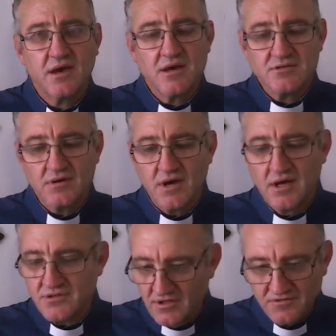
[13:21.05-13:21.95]
And
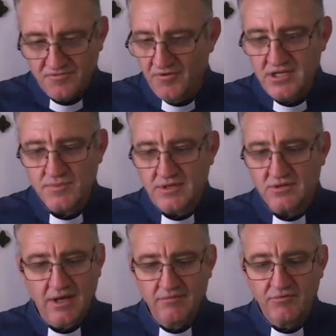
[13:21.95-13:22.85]
so this frees me to
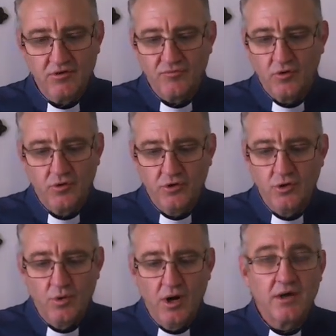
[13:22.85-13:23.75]
love you for who
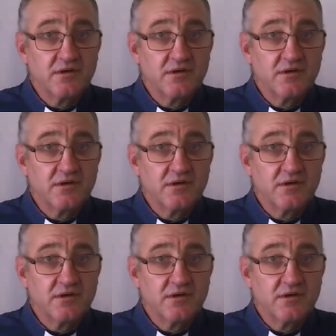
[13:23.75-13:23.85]
you are.